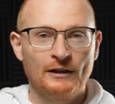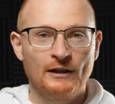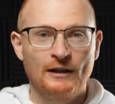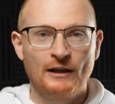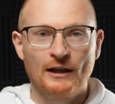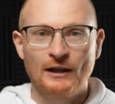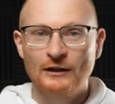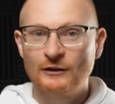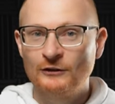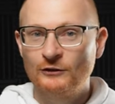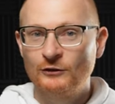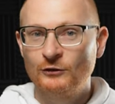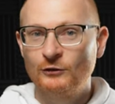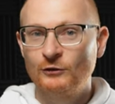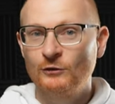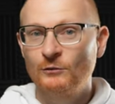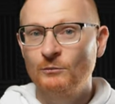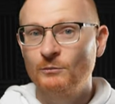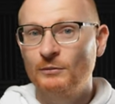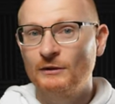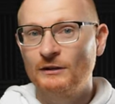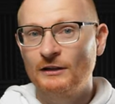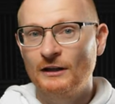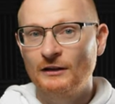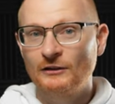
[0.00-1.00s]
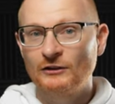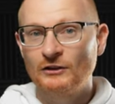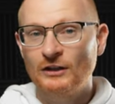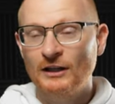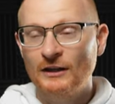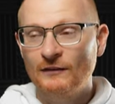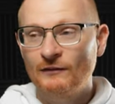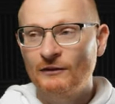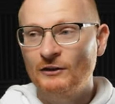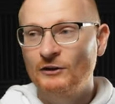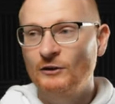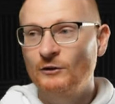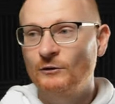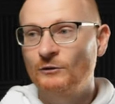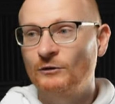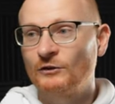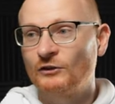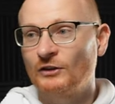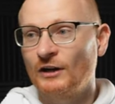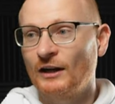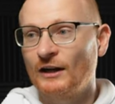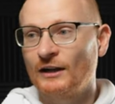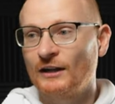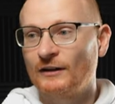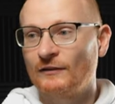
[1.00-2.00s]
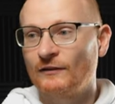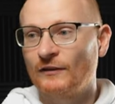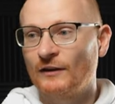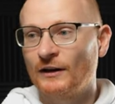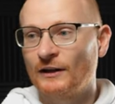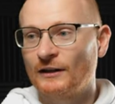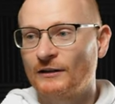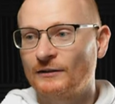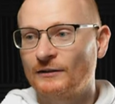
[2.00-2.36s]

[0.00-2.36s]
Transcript: and two, potentially even use SharkyFi.